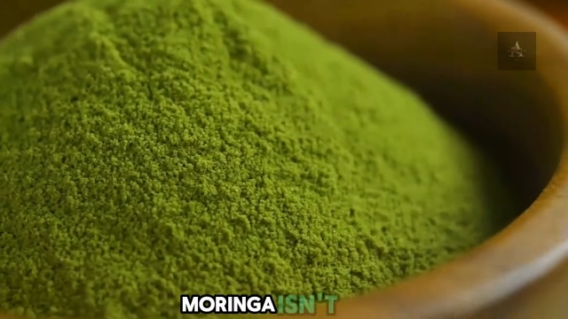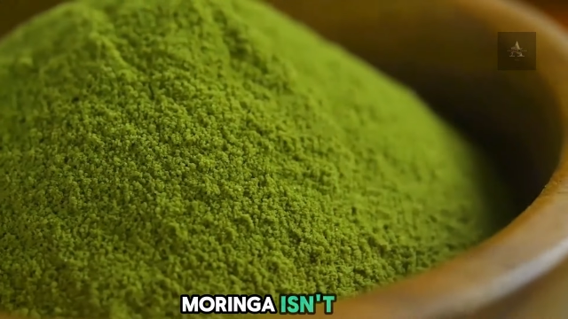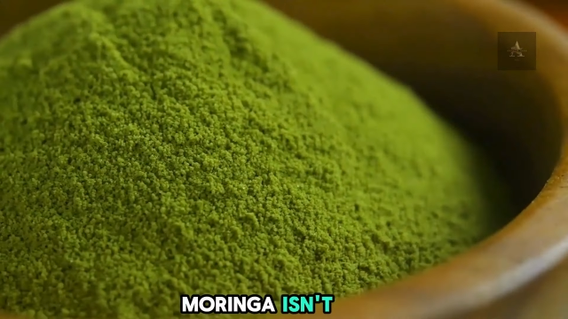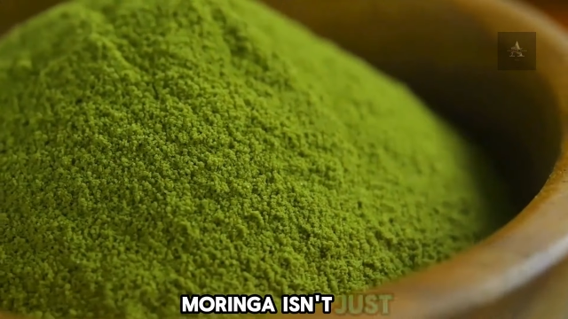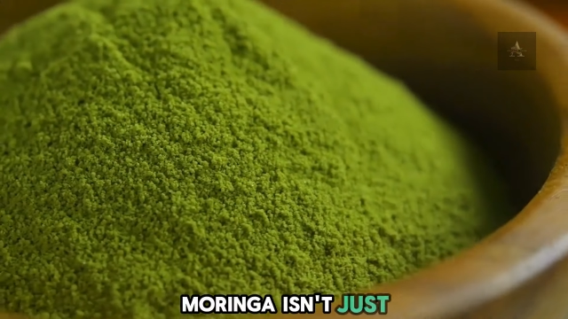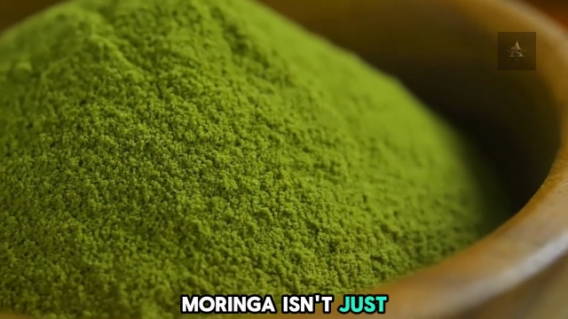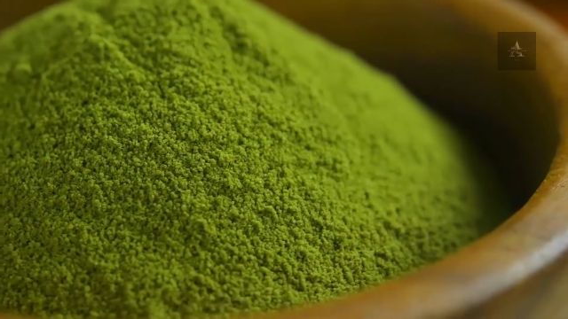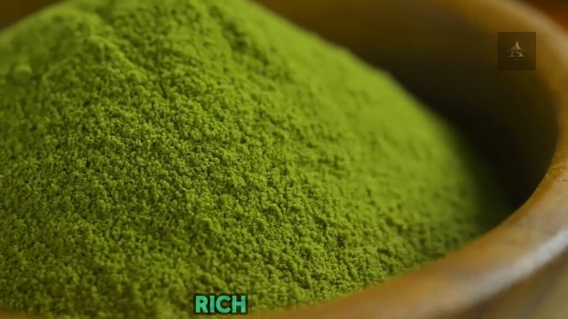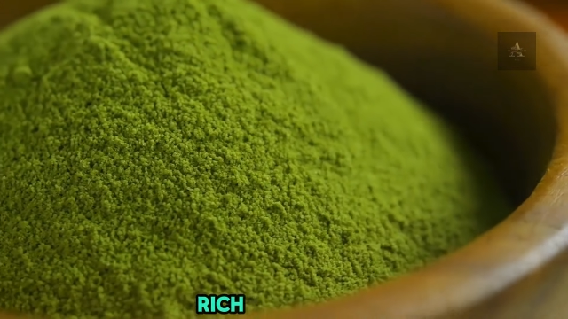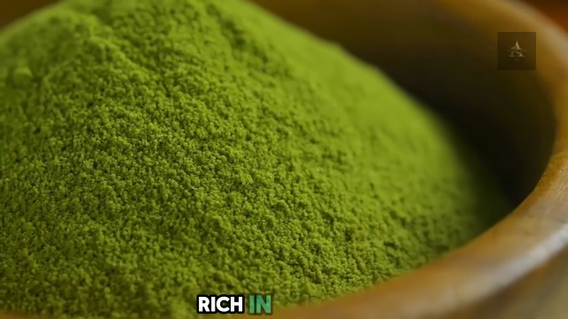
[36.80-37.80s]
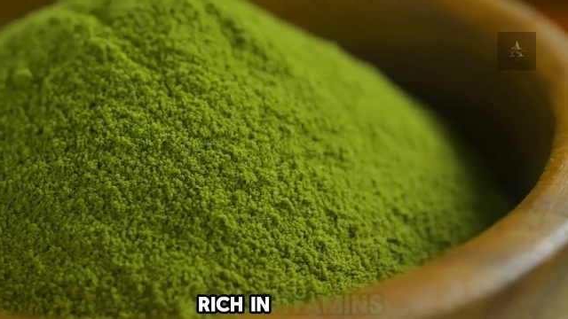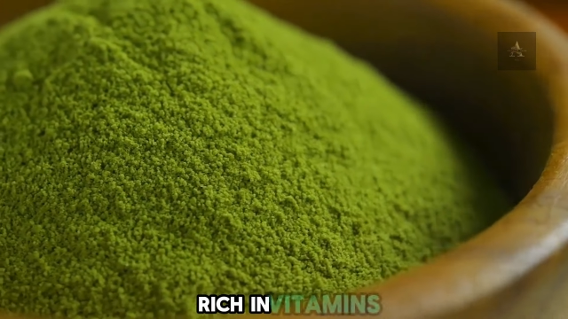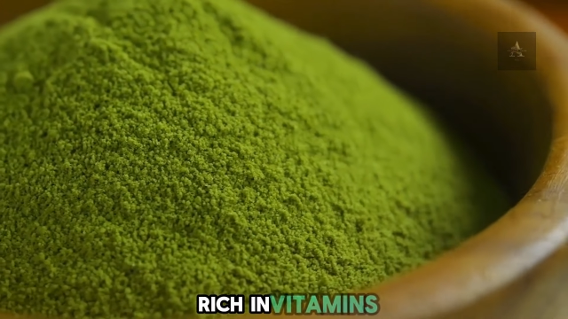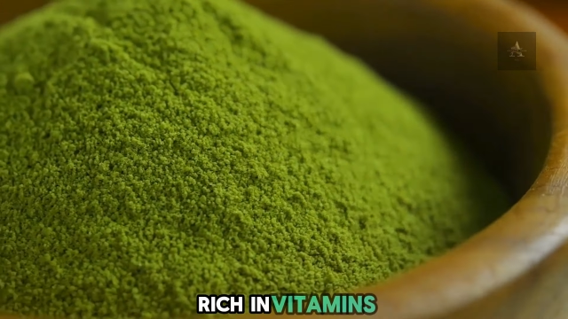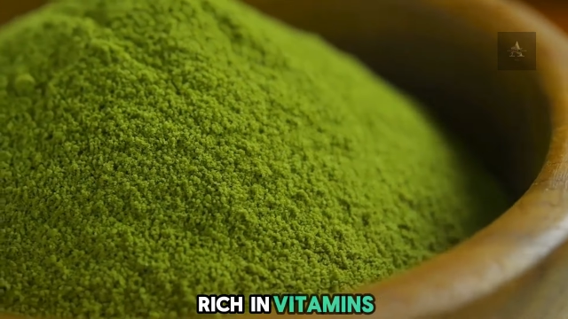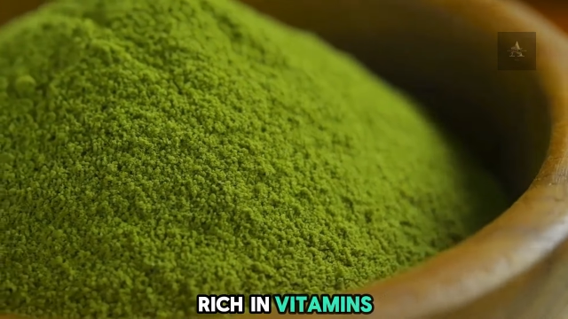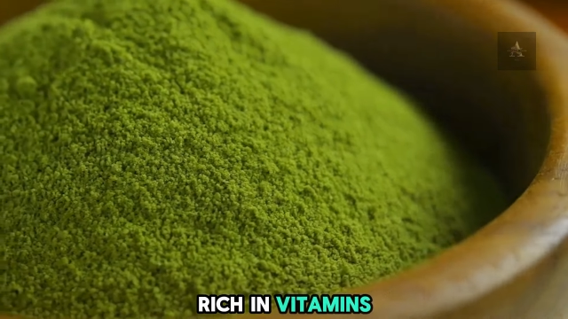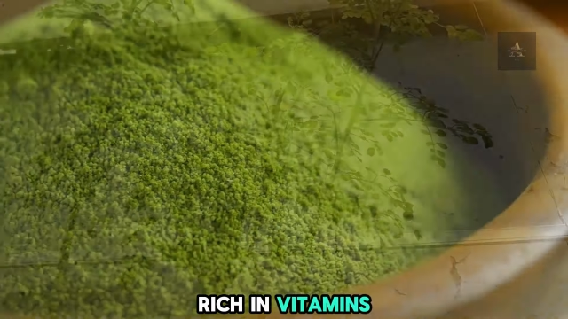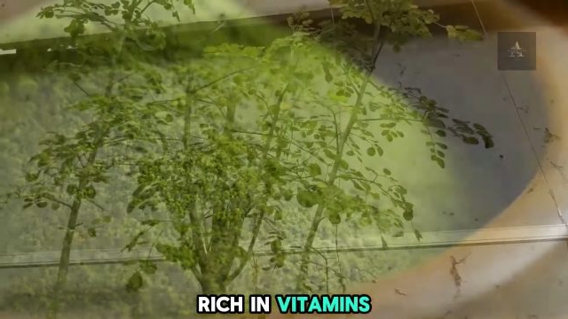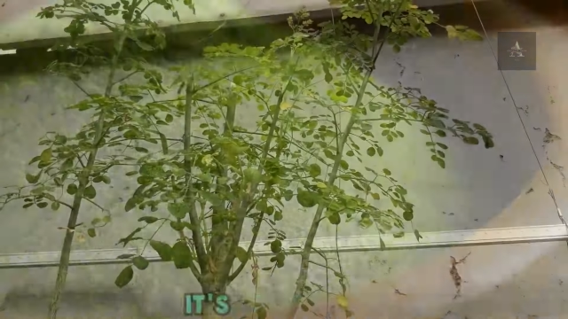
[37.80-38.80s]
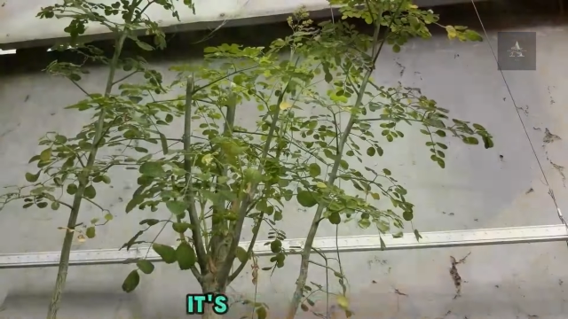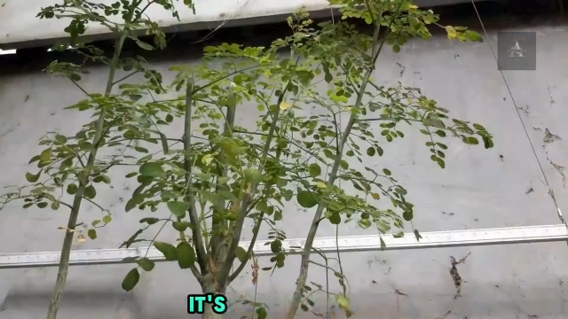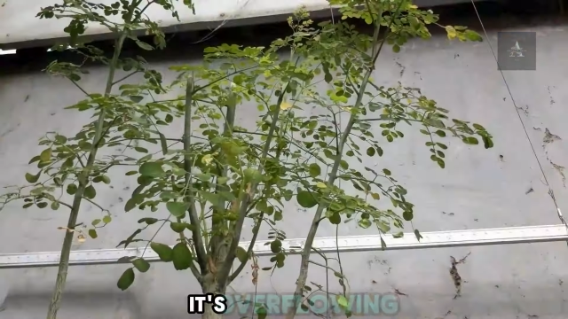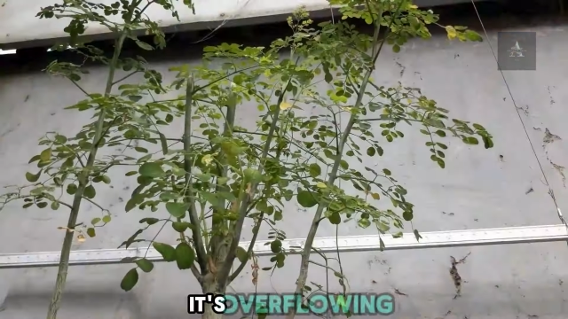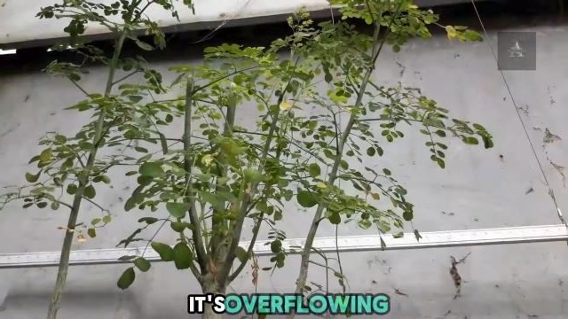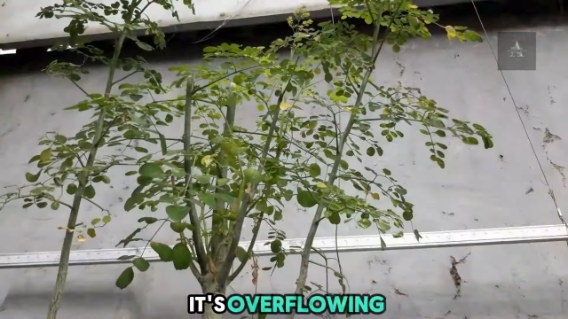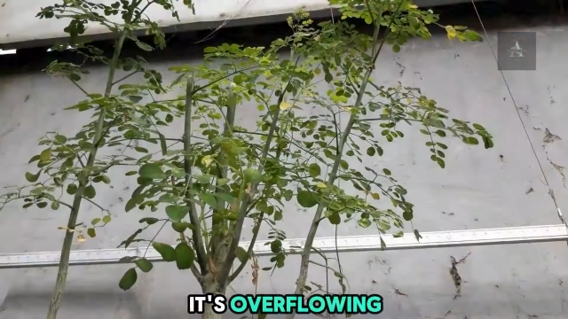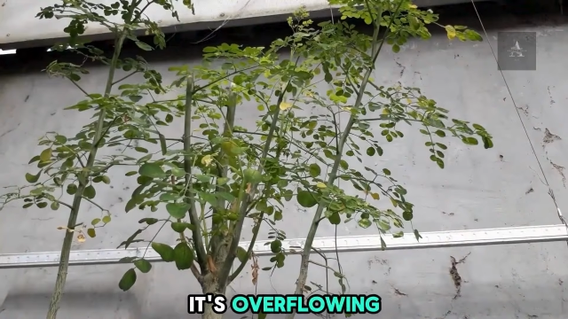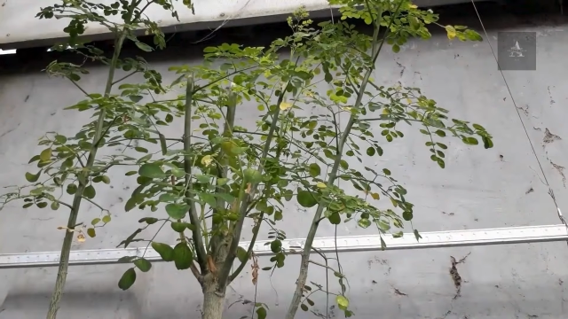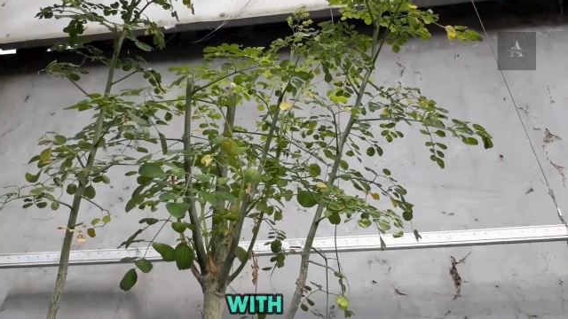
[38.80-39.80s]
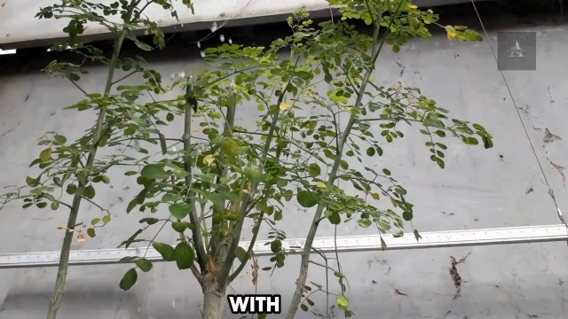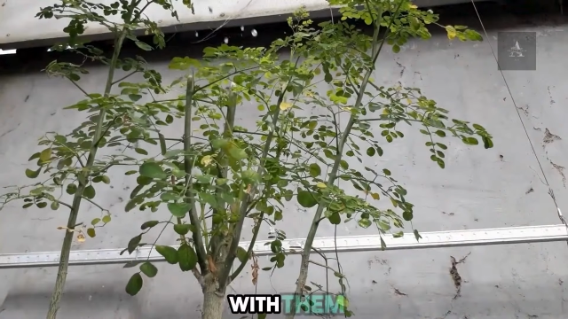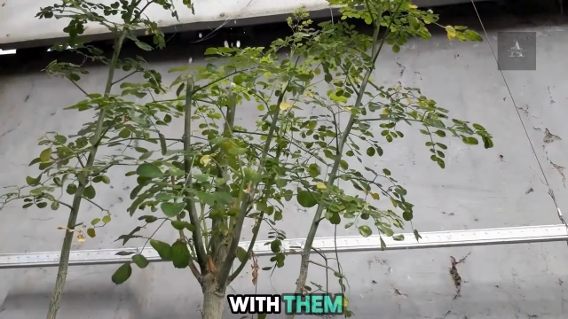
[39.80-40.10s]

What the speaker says: Nobody's mouth can be seen.